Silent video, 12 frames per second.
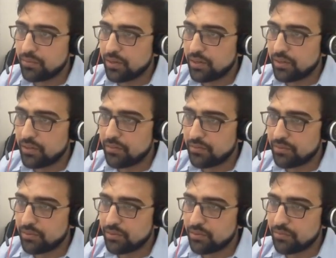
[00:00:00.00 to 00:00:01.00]
Right.
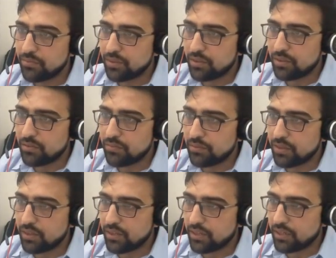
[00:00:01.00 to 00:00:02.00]
So
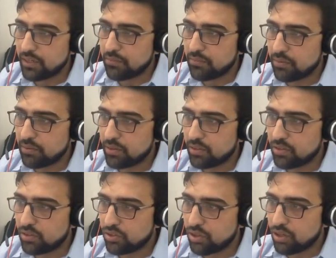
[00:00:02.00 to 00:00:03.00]
I am on a
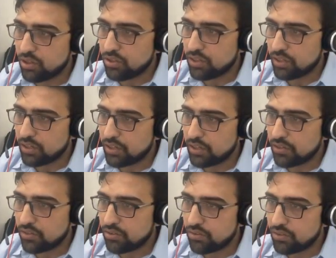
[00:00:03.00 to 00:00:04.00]
short screen right now.
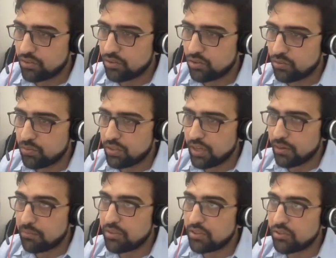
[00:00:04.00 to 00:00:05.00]
So once you open the
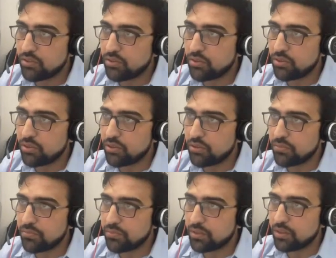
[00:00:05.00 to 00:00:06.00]
App Engine Studio,
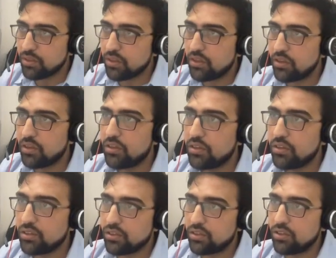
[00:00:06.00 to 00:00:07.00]

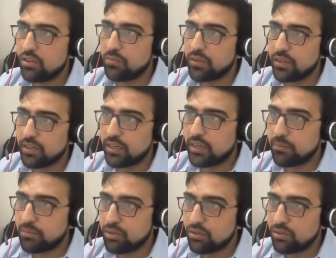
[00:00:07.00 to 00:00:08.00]
you'll be
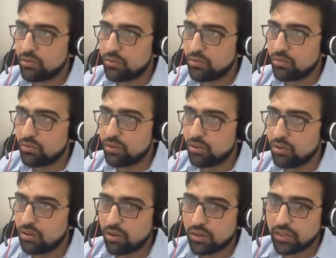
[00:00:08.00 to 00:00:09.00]
able to
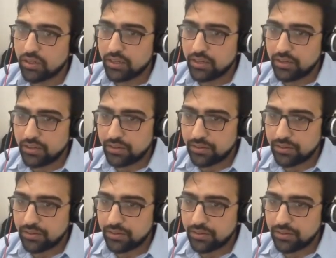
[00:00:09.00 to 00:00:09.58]
log in here